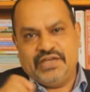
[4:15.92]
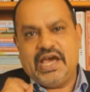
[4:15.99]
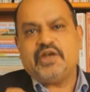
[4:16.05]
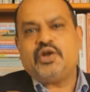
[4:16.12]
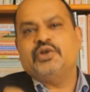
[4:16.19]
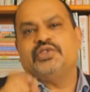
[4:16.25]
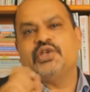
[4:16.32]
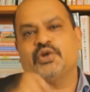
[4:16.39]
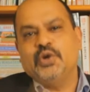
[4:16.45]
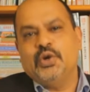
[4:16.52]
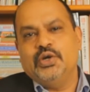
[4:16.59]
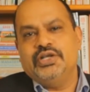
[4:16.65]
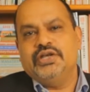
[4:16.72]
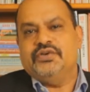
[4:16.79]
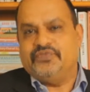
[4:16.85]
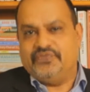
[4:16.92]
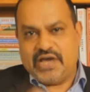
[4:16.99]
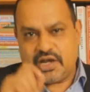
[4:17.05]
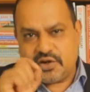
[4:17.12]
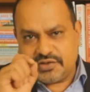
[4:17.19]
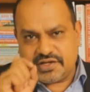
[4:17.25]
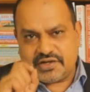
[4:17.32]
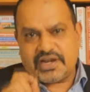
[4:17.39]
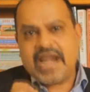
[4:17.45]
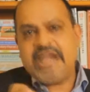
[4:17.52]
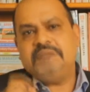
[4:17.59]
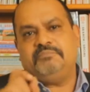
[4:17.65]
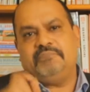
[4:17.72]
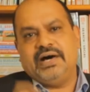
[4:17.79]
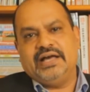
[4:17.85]
we are on the road, we are on the
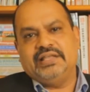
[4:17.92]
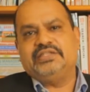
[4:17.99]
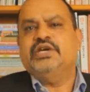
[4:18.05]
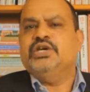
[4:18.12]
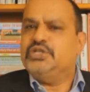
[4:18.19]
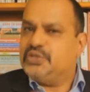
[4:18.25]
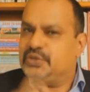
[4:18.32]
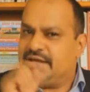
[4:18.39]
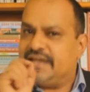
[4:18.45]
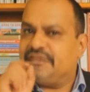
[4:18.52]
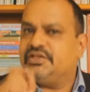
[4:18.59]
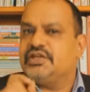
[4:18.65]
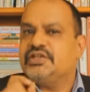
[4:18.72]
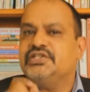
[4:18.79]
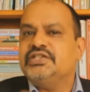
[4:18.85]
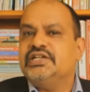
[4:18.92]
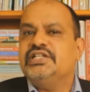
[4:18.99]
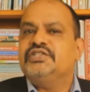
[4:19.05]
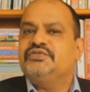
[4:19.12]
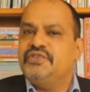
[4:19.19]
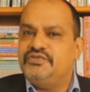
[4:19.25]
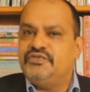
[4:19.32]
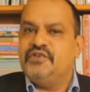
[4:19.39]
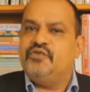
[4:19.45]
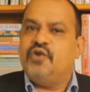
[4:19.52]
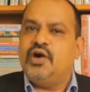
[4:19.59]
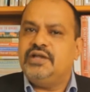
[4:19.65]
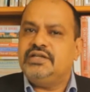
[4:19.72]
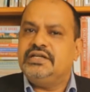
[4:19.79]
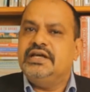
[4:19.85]
right path to get the results which we
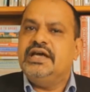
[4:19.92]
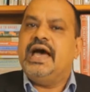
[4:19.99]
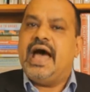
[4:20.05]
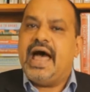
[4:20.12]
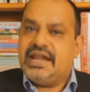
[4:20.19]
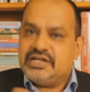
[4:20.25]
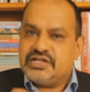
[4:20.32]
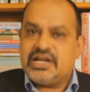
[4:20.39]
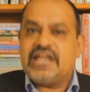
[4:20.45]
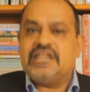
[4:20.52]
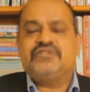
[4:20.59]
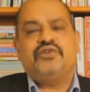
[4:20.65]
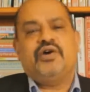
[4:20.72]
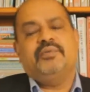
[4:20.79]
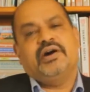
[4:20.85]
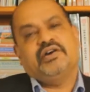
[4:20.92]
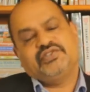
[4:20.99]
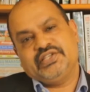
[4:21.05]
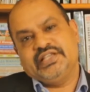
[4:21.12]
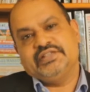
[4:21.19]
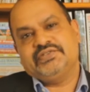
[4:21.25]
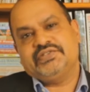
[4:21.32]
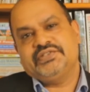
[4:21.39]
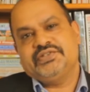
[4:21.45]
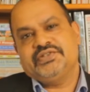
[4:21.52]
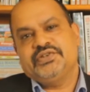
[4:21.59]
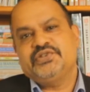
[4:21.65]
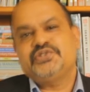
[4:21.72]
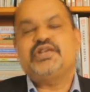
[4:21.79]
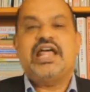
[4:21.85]
want and transform ourselves.
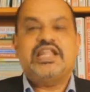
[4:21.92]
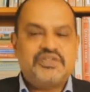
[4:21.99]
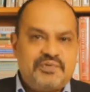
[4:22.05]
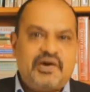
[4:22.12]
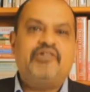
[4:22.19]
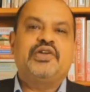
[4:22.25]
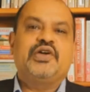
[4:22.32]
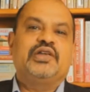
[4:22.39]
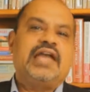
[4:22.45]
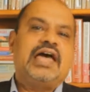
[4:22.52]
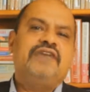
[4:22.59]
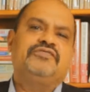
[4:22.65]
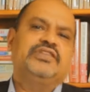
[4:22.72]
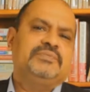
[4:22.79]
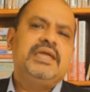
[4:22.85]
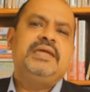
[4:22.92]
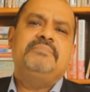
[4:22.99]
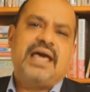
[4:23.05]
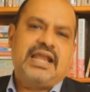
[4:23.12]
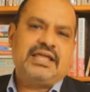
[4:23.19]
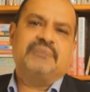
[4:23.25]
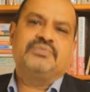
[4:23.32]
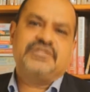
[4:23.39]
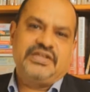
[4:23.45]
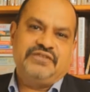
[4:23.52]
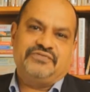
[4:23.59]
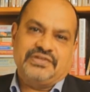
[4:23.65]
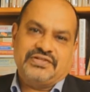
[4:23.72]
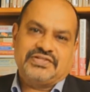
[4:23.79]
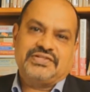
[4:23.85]
Transpower Your Life with me, Malcolm
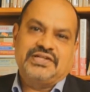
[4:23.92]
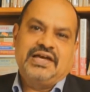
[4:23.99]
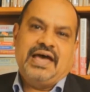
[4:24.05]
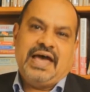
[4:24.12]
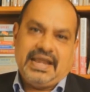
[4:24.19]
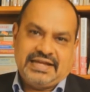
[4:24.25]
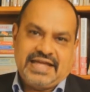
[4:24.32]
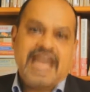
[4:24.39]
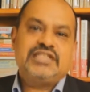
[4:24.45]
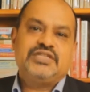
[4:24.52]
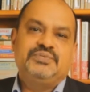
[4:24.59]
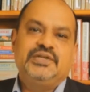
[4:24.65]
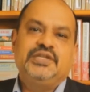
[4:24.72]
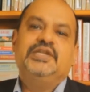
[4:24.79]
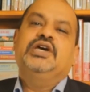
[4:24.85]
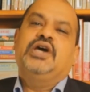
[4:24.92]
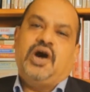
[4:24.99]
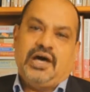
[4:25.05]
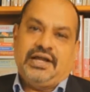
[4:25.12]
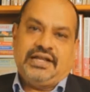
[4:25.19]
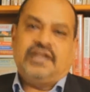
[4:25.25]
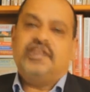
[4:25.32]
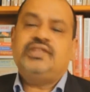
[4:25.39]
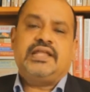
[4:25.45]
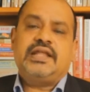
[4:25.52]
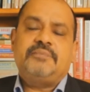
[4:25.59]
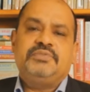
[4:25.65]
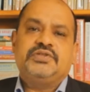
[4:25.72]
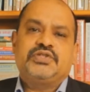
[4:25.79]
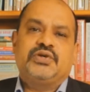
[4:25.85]
Stephens, and catch me on
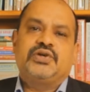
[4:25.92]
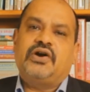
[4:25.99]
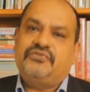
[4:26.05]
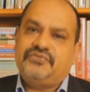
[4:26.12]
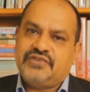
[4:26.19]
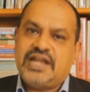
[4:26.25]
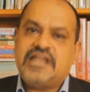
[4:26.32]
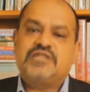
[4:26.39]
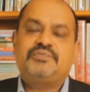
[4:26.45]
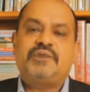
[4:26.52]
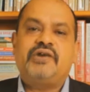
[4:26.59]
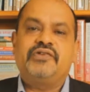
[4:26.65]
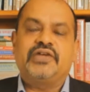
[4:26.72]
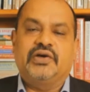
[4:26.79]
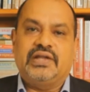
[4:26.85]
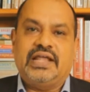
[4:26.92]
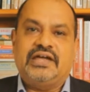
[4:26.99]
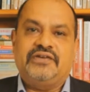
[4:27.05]
another episode of Transpower Your